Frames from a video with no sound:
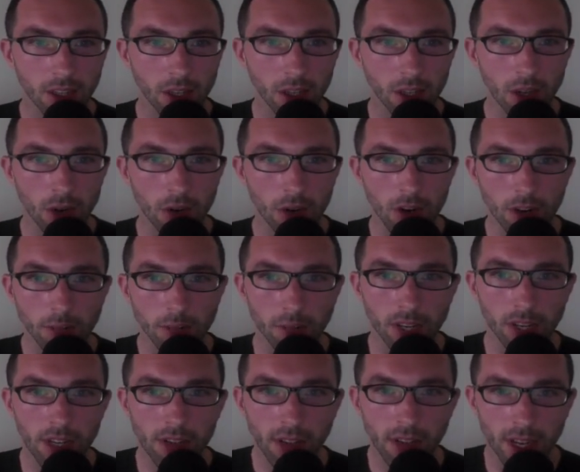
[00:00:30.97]
A Low
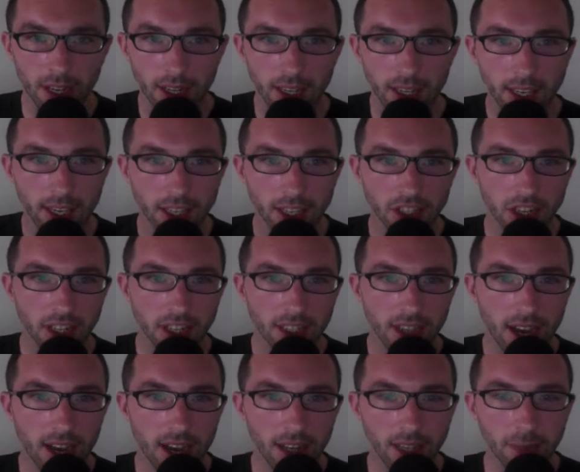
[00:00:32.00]
Carbohydrate Ketogenic
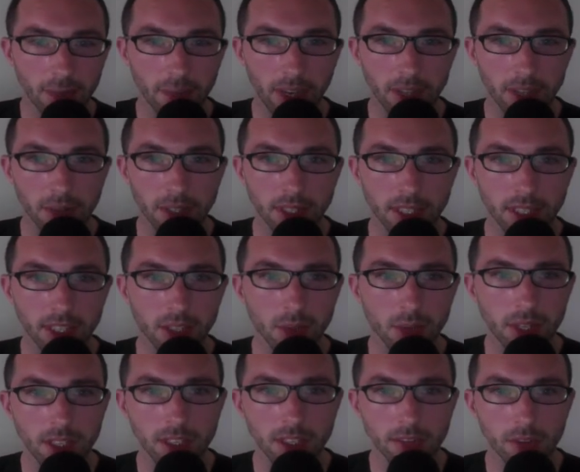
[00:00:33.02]
Diet Combined with 6
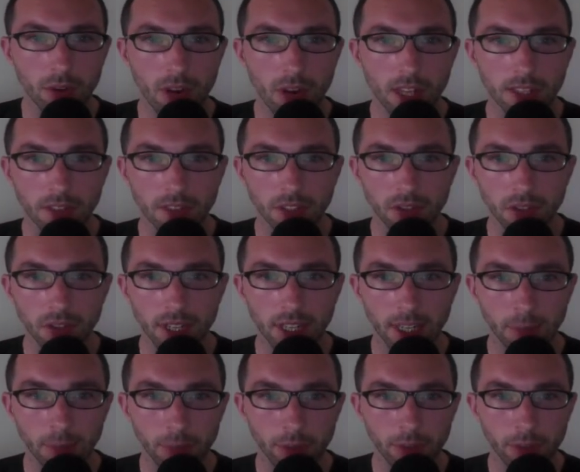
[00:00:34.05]
Weeks of CrossFit
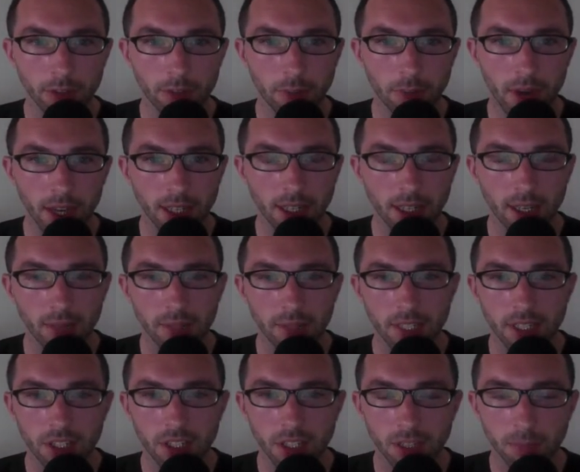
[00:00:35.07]
Training Improves Body
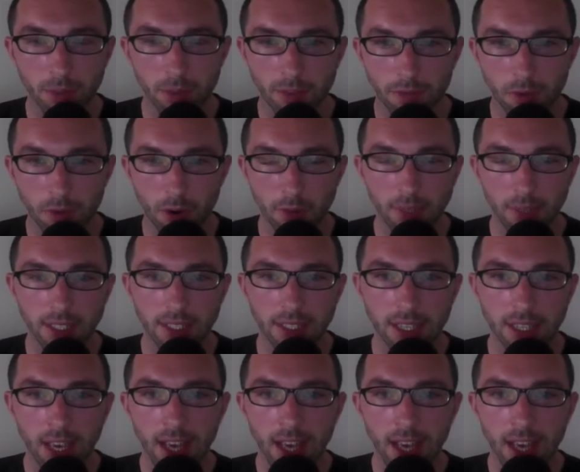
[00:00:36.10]
Composition and Performance.